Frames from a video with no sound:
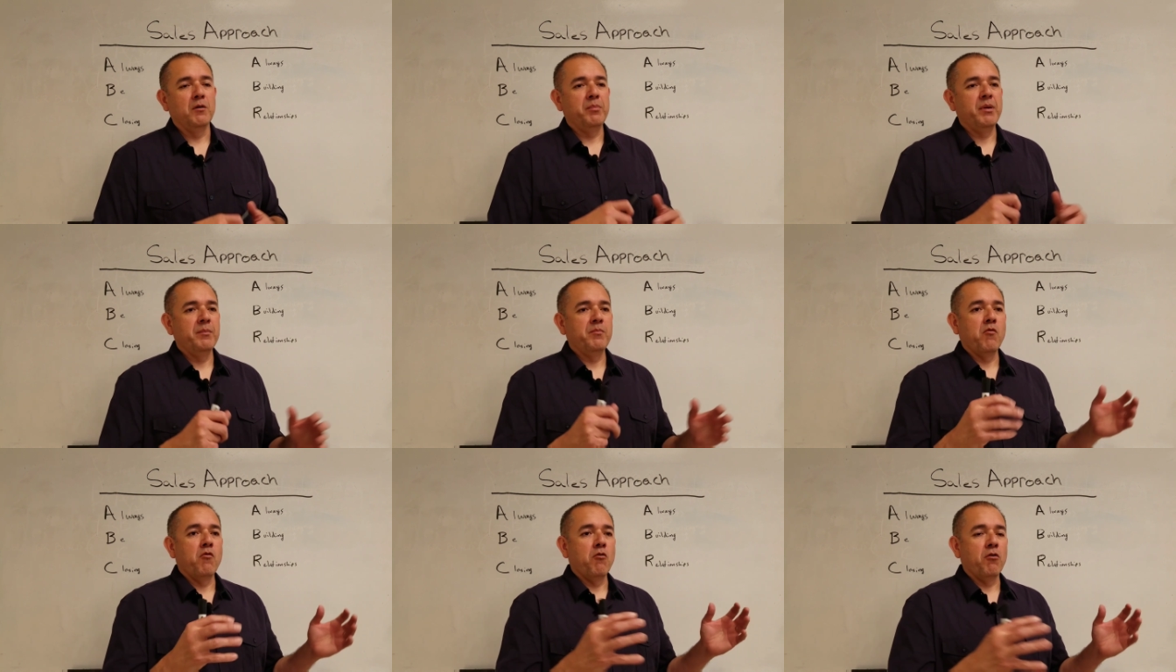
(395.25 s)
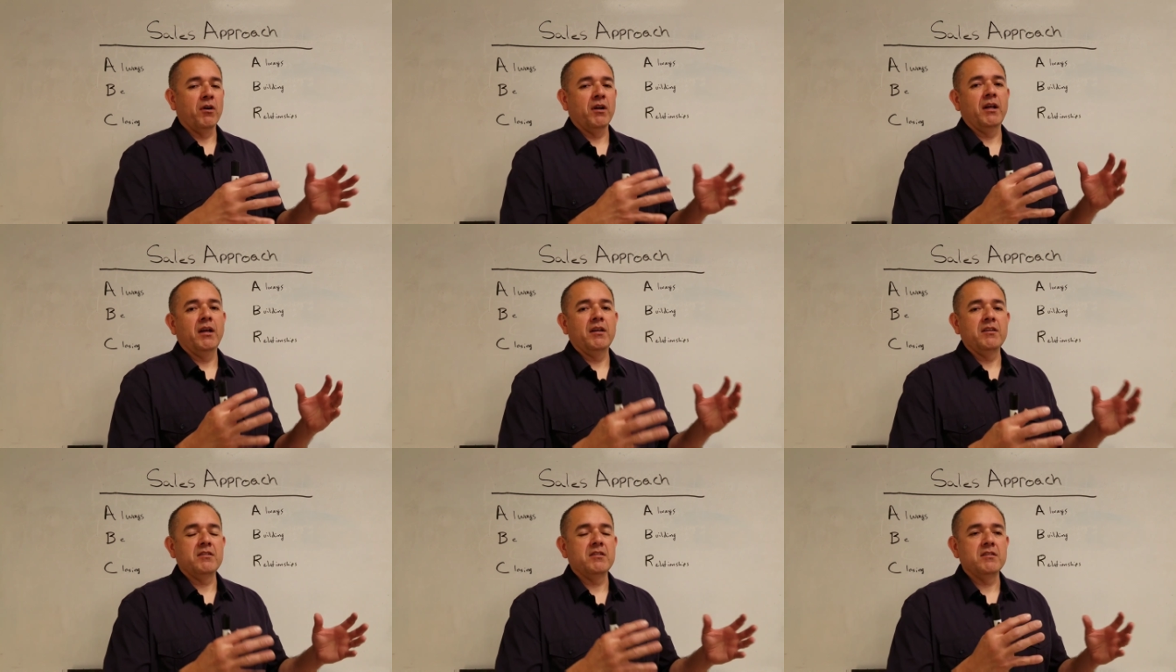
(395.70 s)
People
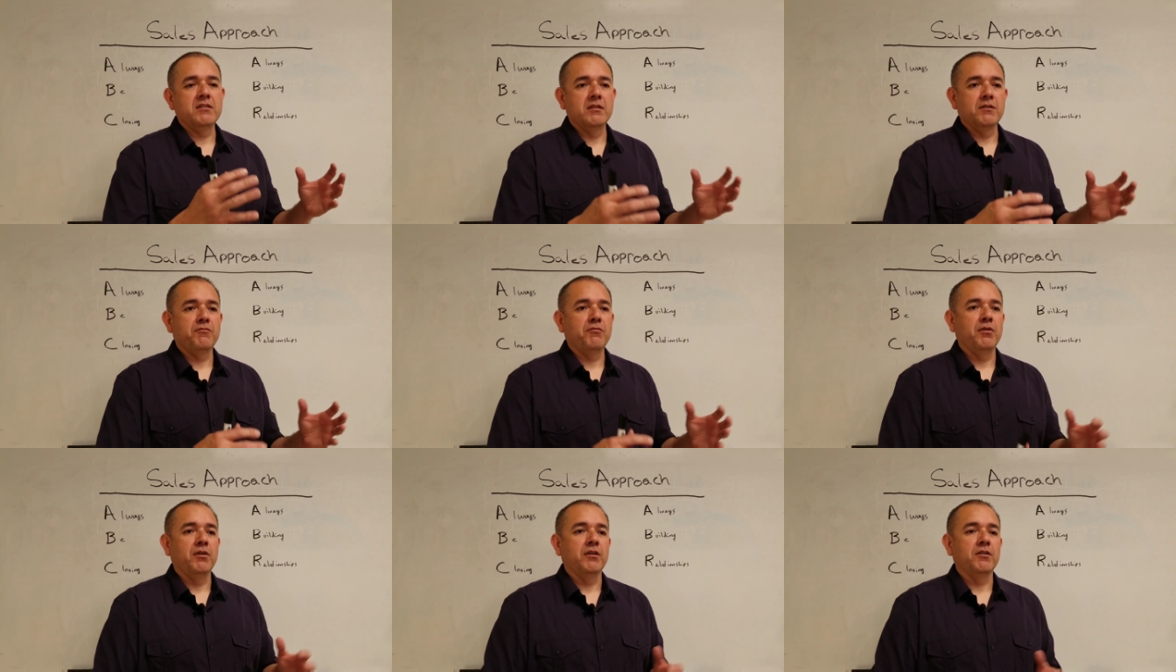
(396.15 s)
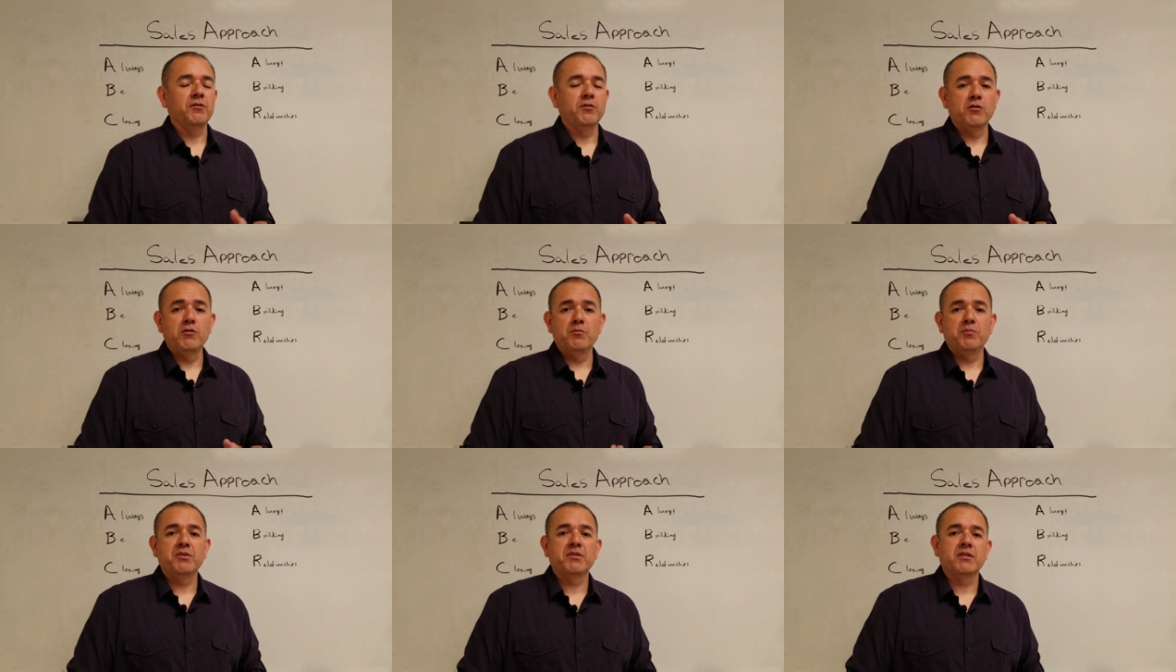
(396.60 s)
organize these different
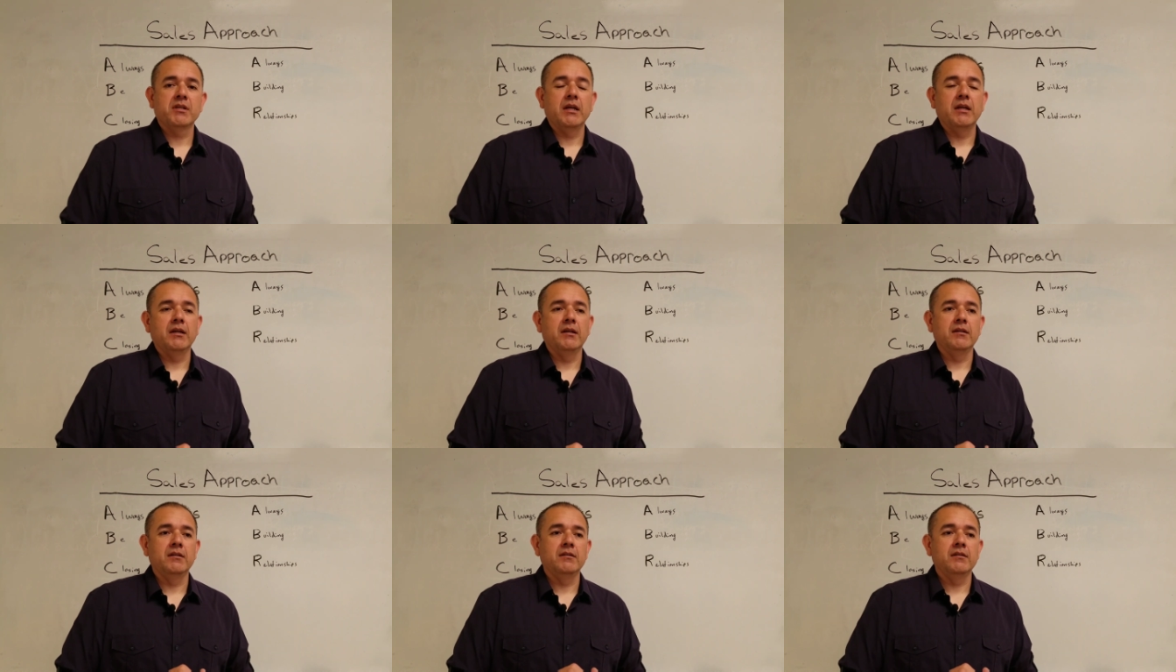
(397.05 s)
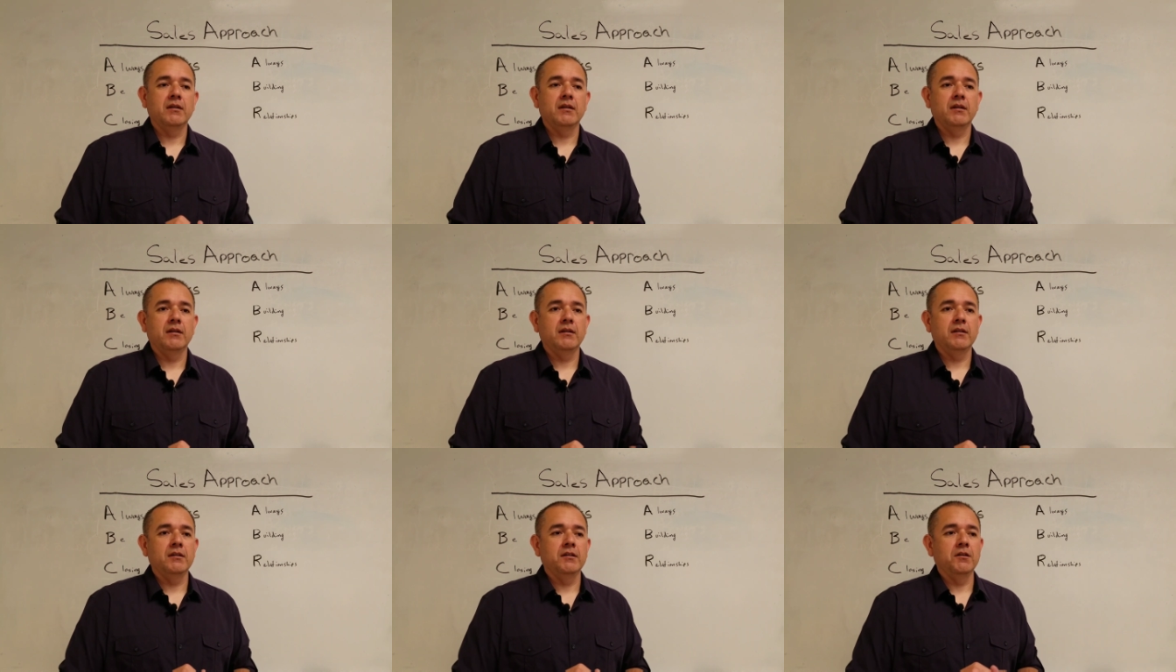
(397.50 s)
groups, and
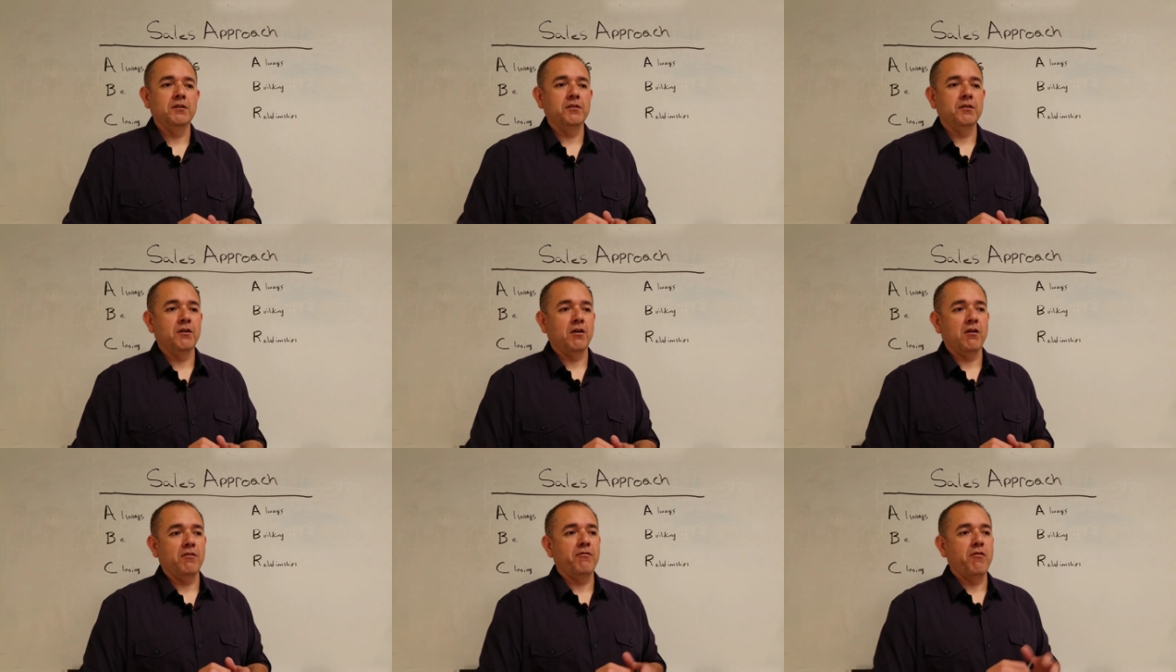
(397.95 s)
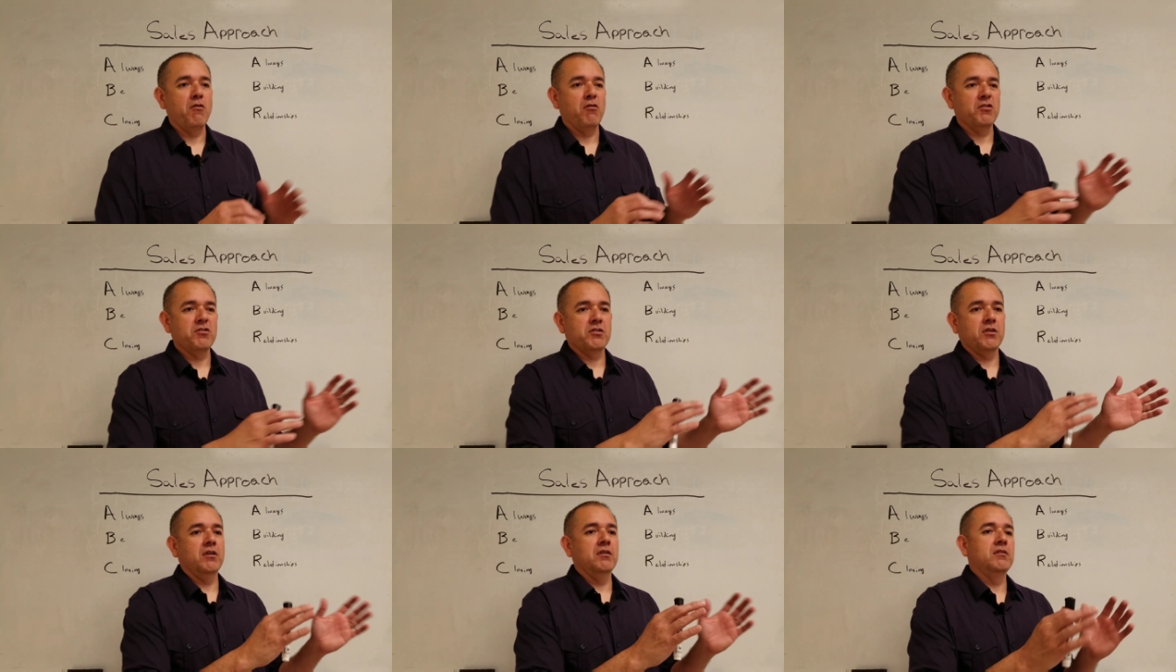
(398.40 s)
they're all
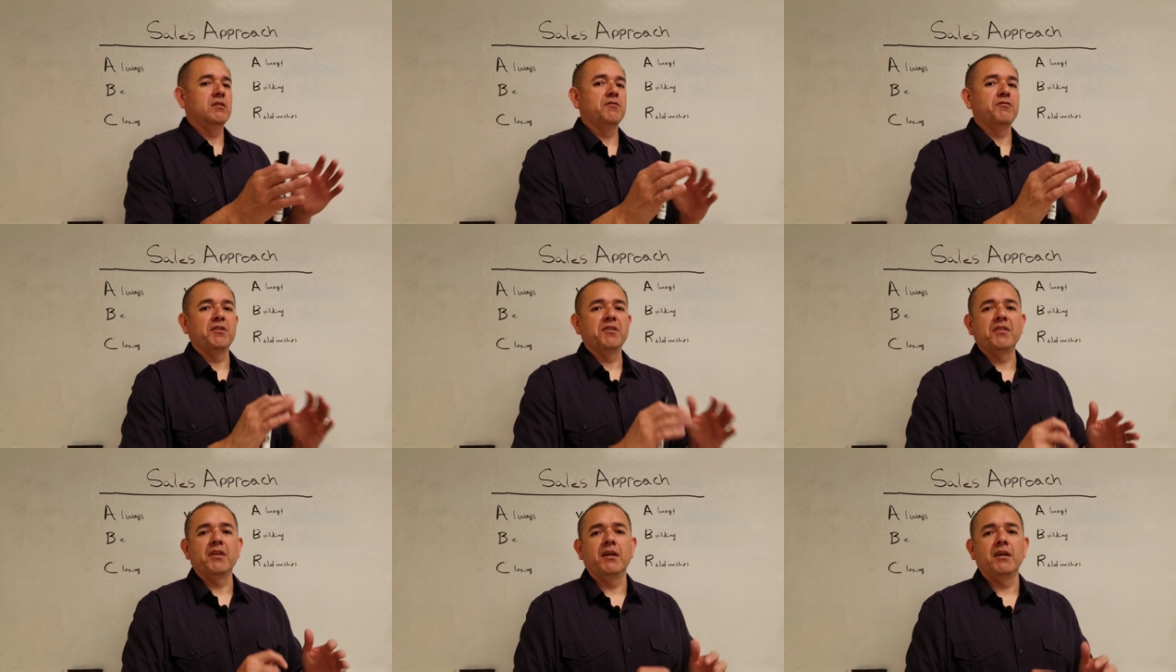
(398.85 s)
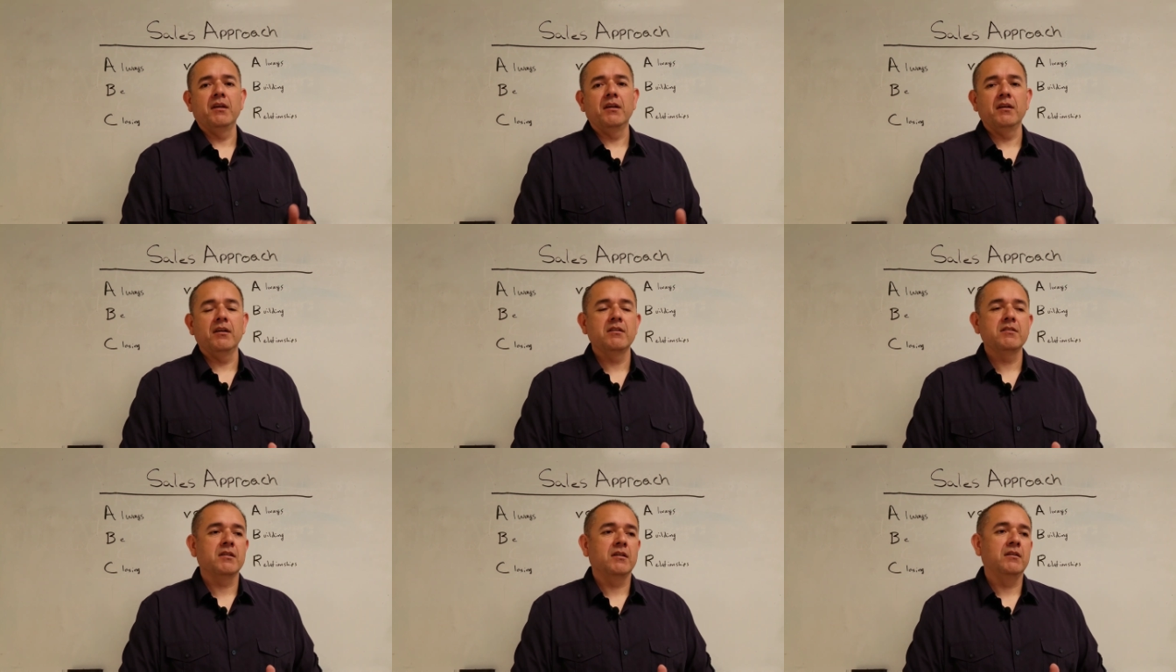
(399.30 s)
focused on different
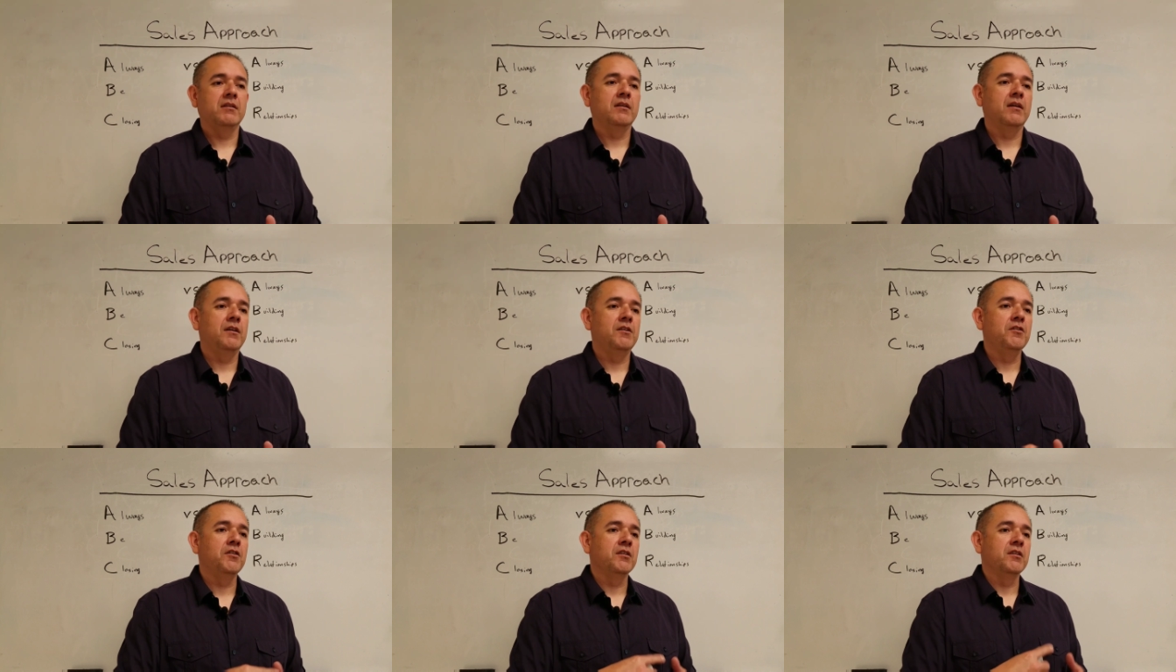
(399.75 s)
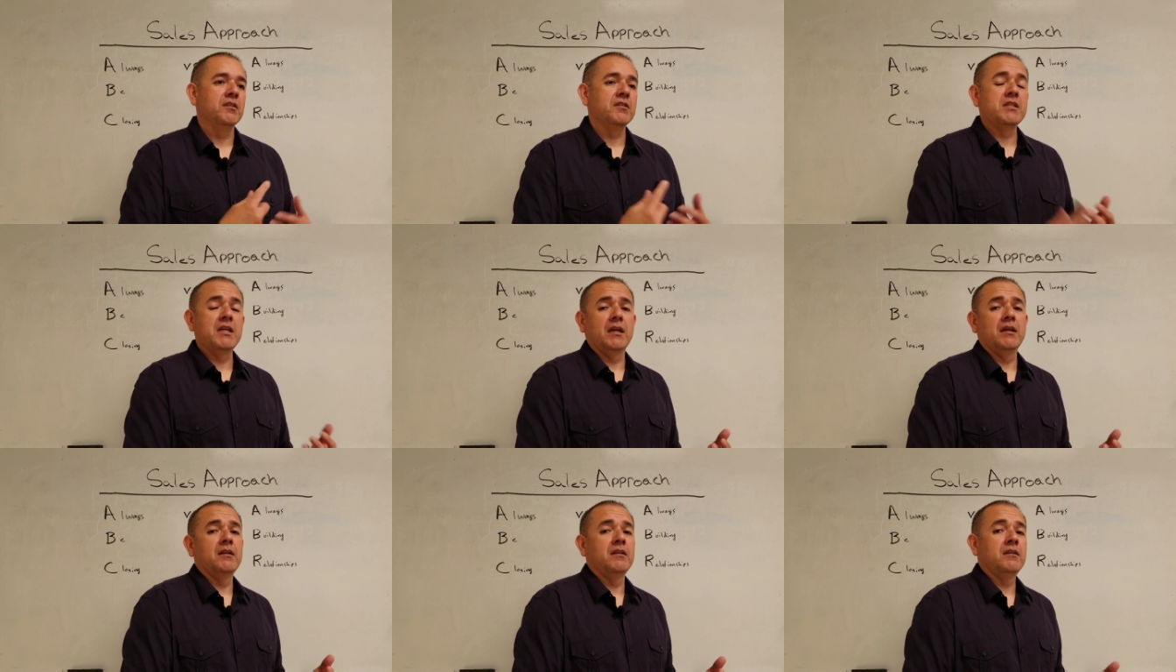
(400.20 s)
things, and you can
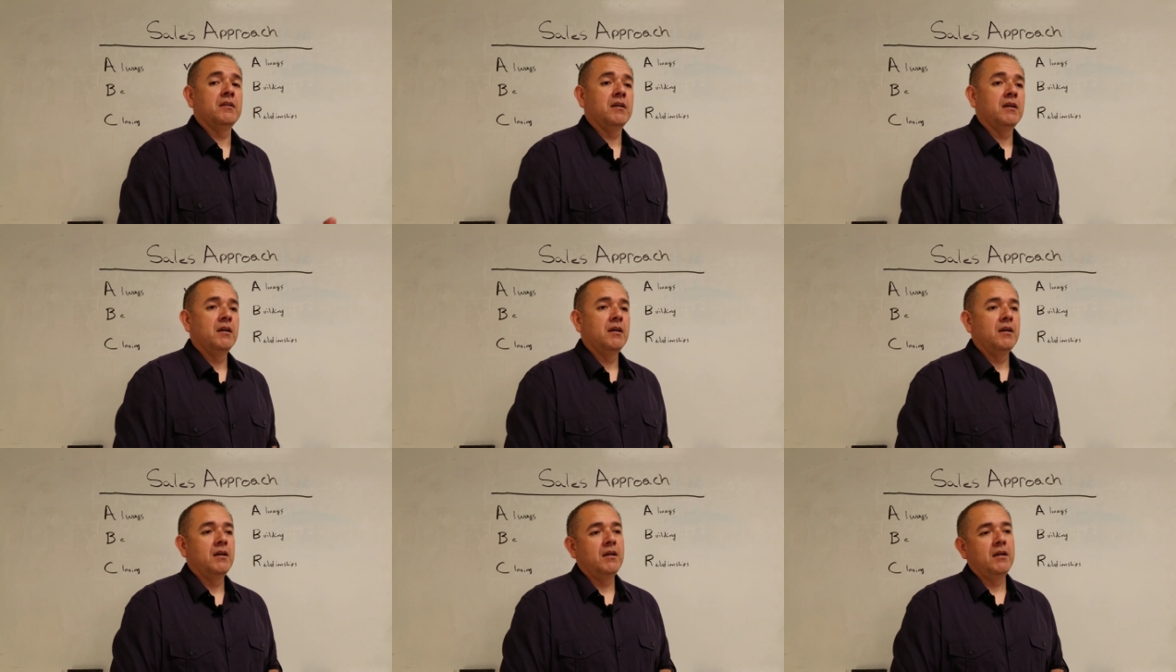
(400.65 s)
attend.